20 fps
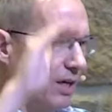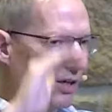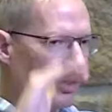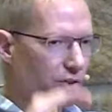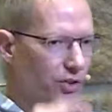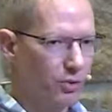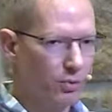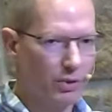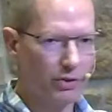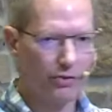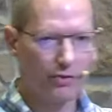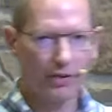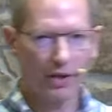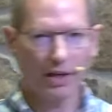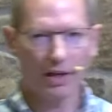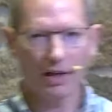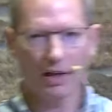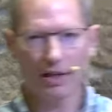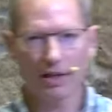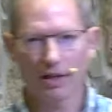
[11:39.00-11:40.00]
You would
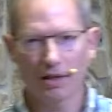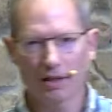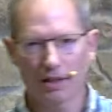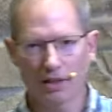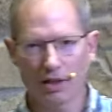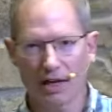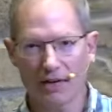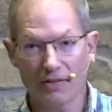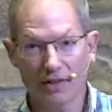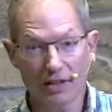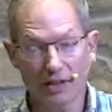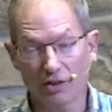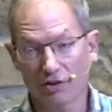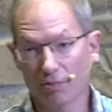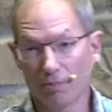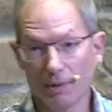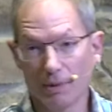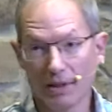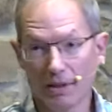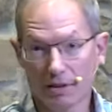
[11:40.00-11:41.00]
say, you know, I think
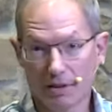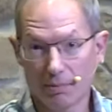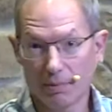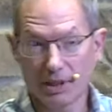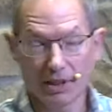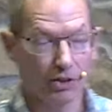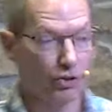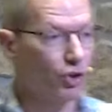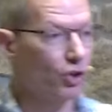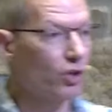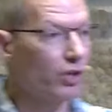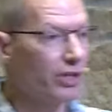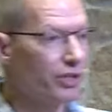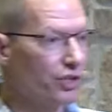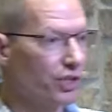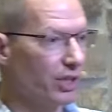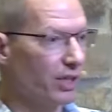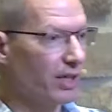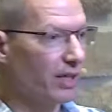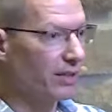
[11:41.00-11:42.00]
it's meant to be
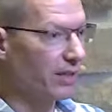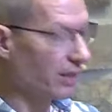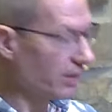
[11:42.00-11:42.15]
encouraging. I